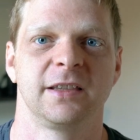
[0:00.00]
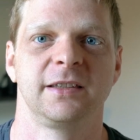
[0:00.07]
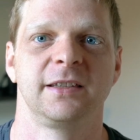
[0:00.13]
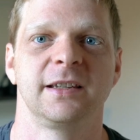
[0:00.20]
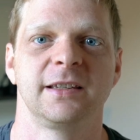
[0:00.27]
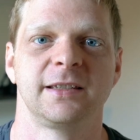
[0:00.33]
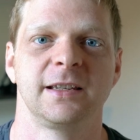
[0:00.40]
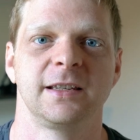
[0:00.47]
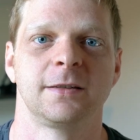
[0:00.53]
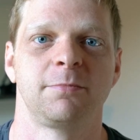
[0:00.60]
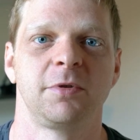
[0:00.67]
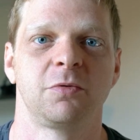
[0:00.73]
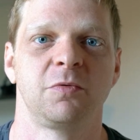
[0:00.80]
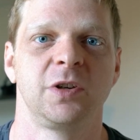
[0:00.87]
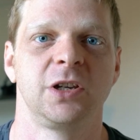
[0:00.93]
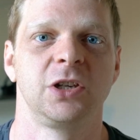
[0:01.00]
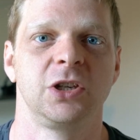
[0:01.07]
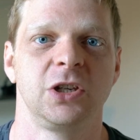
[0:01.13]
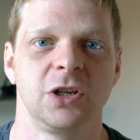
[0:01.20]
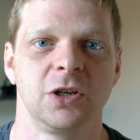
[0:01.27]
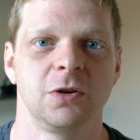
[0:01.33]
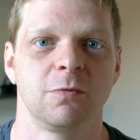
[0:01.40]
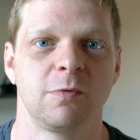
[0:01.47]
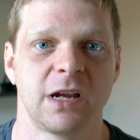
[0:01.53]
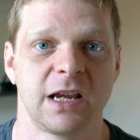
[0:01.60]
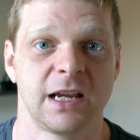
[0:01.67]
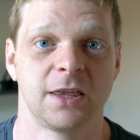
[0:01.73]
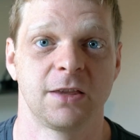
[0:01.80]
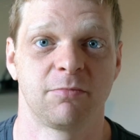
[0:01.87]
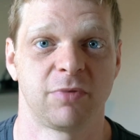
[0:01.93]
distance between you
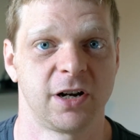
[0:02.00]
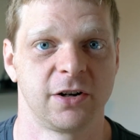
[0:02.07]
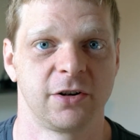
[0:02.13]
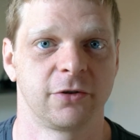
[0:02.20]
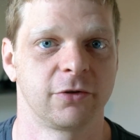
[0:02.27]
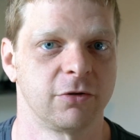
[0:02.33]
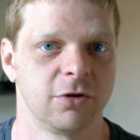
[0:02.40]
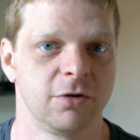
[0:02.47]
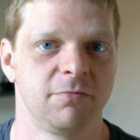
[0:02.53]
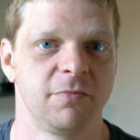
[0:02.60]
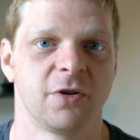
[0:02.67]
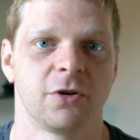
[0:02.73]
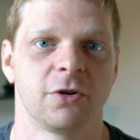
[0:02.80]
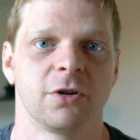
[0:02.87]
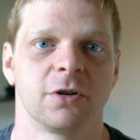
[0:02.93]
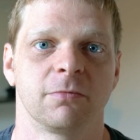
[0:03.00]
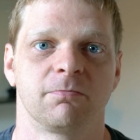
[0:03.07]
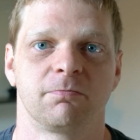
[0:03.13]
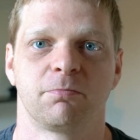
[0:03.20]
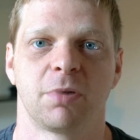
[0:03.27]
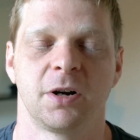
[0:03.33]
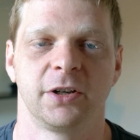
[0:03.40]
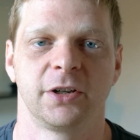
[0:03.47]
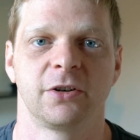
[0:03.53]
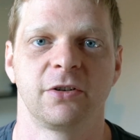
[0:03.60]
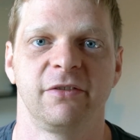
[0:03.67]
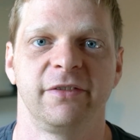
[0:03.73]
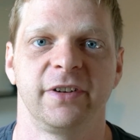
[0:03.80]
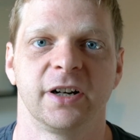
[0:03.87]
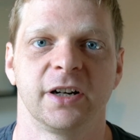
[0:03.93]
and the bride and groom are probably going
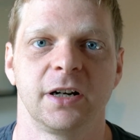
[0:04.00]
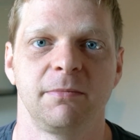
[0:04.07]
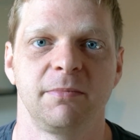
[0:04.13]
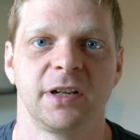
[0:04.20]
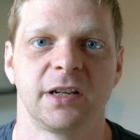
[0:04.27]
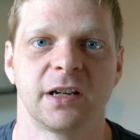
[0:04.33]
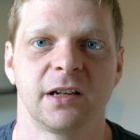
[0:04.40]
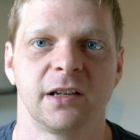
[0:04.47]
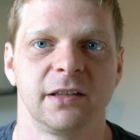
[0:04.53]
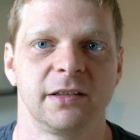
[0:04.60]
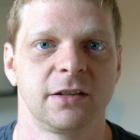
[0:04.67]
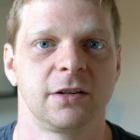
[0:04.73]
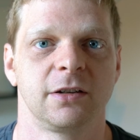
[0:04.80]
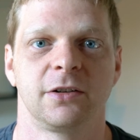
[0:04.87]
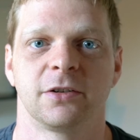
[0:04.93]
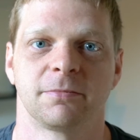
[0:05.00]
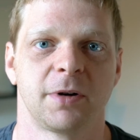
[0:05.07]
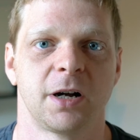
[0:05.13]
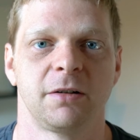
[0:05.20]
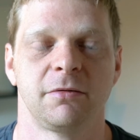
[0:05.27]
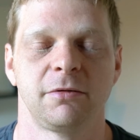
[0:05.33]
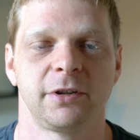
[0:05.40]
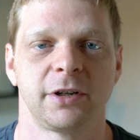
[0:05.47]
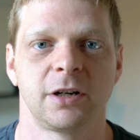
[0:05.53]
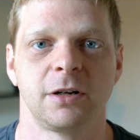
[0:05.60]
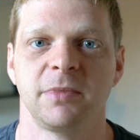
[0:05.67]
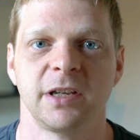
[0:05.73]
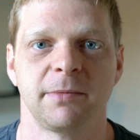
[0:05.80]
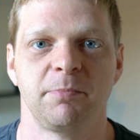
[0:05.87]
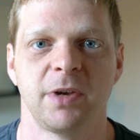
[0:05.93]
to vary because you're probably going to
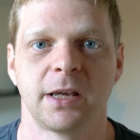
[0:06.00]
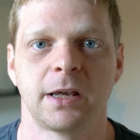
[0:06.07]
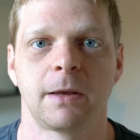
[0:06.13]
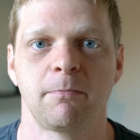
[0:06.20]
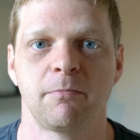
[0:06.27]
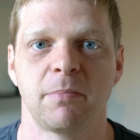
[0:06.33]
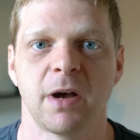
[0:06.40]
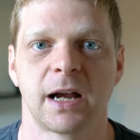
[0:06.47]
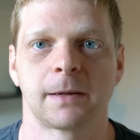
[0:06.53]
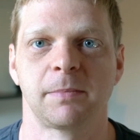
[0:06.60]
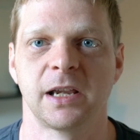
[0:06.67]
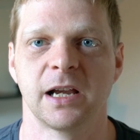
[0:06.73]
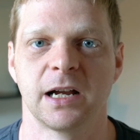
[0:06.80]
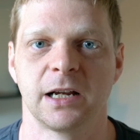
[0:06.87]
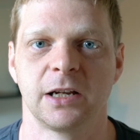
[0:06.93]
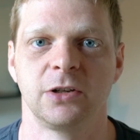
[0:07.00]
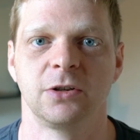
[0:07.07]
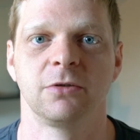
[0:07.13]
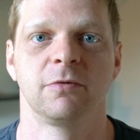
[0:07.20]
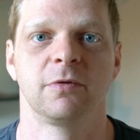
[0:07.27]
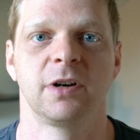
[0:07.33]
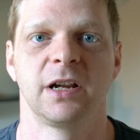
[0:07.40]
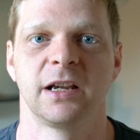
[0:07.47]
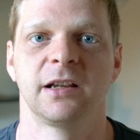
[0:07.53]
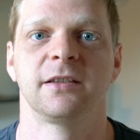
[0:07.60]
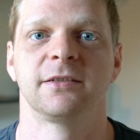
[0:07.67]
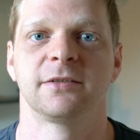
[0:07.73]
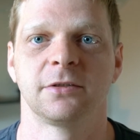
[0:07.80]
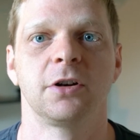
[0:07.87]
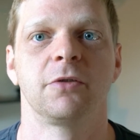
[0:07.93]
be peeking back behind you
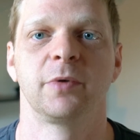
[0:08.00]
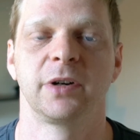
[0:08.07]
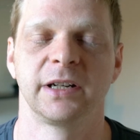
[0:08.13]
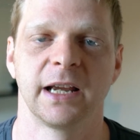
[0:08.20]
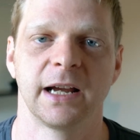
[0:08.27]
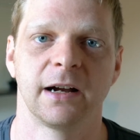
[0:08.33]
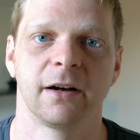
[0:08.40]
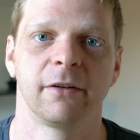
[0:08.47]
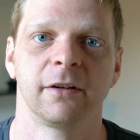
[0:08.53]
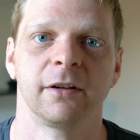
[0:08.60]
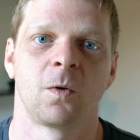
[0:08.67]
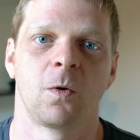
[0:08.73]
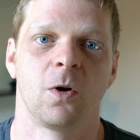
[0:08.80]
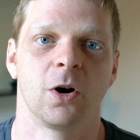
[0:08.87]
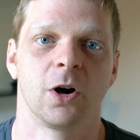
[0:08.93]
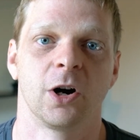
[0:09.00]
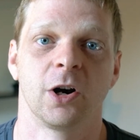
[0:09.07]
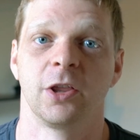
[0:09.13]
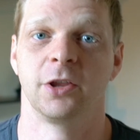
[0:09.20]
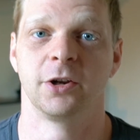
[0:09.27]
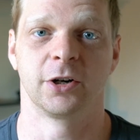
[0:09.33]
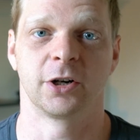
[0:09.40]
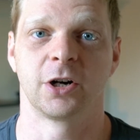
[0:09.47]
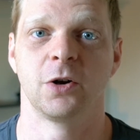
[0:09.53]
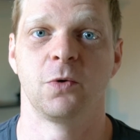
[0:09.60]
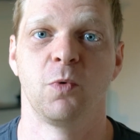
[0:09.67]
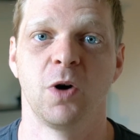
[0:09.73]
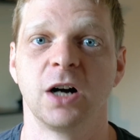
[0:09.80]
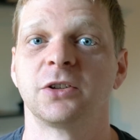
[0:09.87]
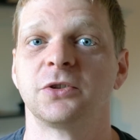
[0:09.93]
and slowing down. Or they're going to
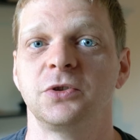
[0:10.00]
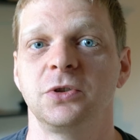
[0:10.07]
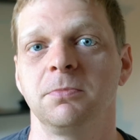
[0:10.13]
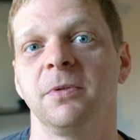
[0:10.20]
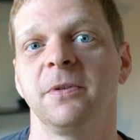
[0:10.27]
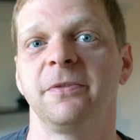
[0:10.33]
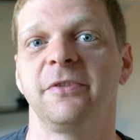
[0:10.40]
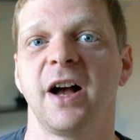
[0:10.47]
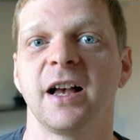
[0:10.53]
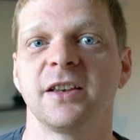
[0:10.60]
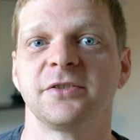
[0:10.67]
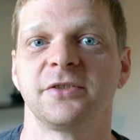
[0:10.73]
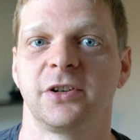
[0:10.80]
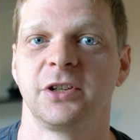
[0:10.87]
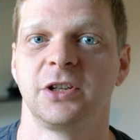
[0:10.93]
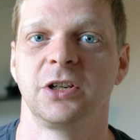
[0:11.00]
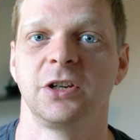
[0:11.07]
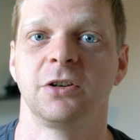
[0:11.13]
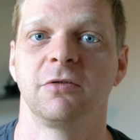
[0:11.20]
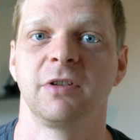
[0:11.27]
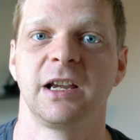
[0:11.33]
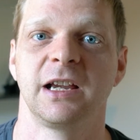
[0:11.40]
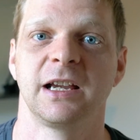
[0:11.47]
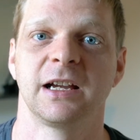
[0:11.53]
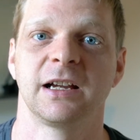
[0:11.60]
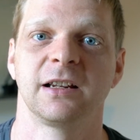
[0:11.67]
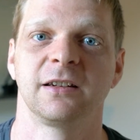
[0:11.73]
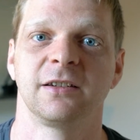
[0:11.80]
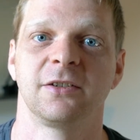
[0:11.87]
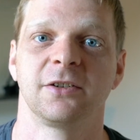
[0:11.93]
walk super fast on you
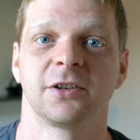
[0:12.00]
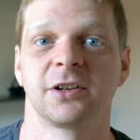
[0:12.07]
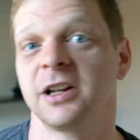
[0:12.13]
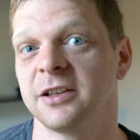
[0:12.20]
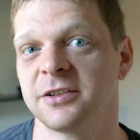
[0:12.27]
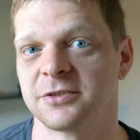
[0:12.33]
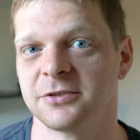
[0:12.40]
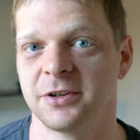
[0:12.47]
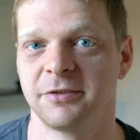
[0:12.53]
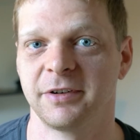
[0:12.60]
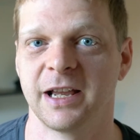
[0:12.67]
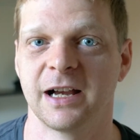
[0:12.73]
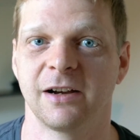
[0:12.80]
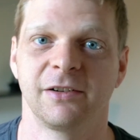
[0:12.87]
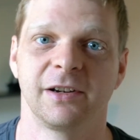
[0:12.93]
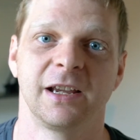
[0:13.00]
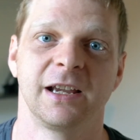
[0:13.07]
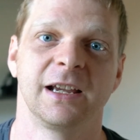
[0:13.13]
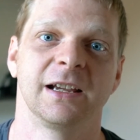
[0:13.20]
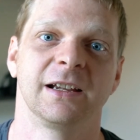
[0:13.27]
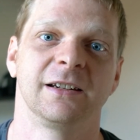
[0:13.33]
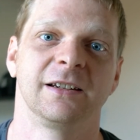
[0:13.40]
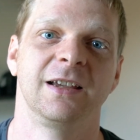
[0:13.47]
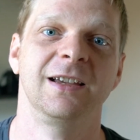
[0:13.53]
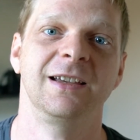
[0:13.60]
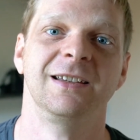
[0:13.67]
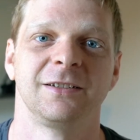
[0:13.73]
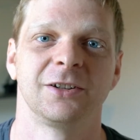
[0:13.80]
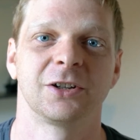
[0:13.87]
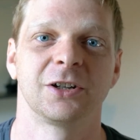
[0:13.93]
and they're going to slow down and
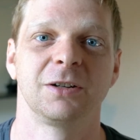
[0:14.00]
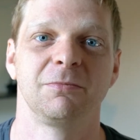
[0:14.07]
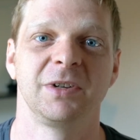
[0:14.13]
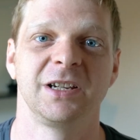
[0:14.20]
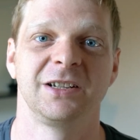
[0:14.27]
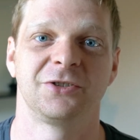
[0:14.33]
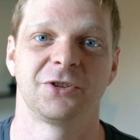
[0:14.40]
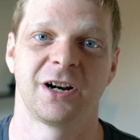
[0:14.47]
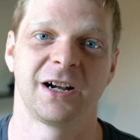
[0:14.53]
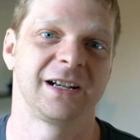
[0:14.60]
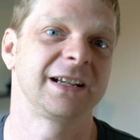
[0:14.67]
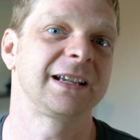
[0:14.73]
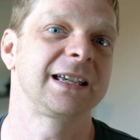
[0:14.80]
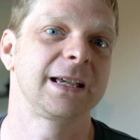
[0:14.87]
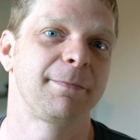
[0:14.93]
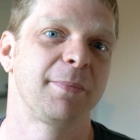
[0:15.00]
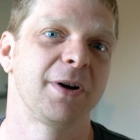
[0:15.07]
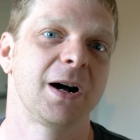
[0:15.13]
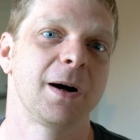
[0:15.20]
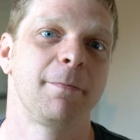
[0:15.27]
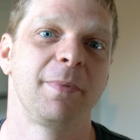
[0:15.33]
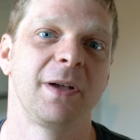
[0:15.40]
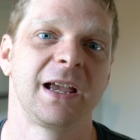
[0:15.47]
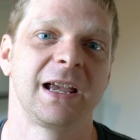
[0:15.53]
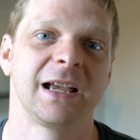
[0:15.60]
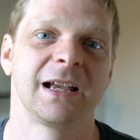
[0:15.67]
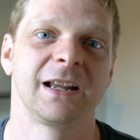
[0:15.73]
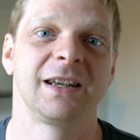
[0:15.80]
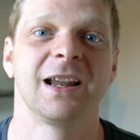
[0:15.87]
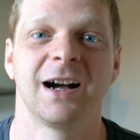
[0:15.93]
you're going to be trying to keep up
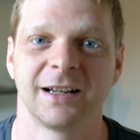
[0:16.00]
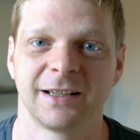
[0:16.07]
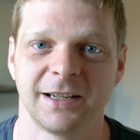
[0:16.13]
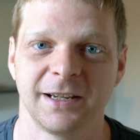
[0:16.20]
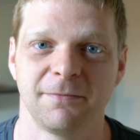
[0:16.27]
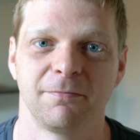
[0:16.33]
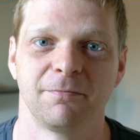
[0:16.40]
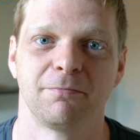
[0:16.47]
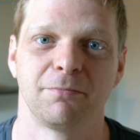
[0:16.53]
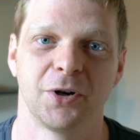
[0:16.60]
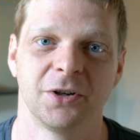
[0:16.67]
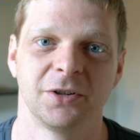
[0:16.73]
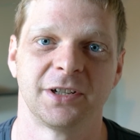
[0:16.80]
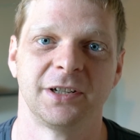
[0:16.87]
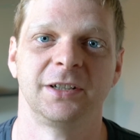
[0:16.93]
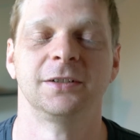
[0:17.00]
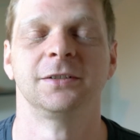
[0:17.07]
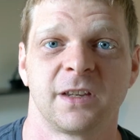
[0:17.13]
and not get burnt.